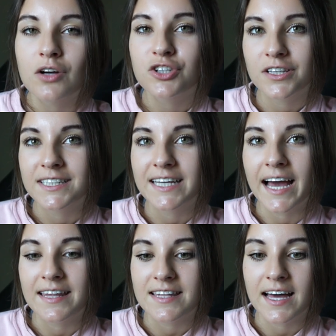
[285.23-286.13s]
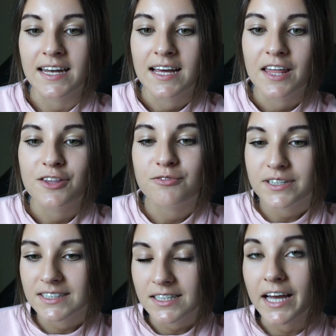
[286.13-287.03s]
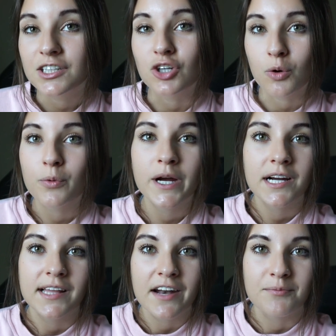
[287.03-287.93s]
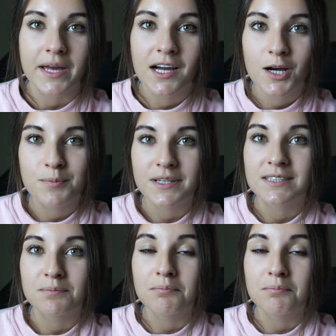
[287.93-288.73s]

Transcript: Also, I'd like to add that the reason I don't wear a lot of makeup is